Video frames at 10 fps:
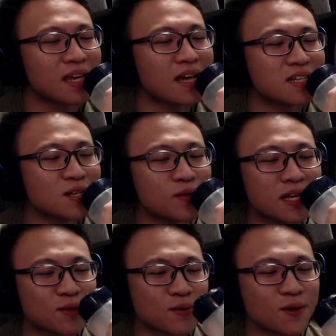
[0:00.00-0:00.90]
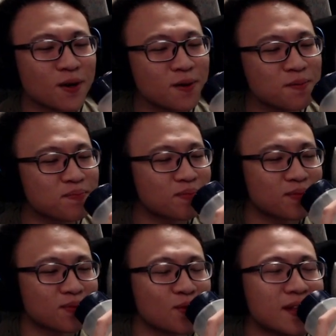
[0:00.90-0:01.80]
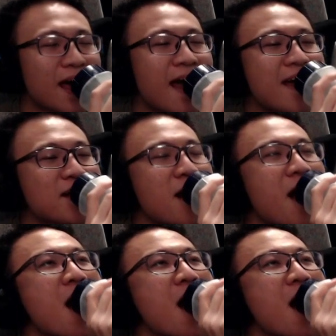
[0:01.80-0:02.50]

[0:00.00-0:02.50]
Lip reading: And say good night to you all. Good night.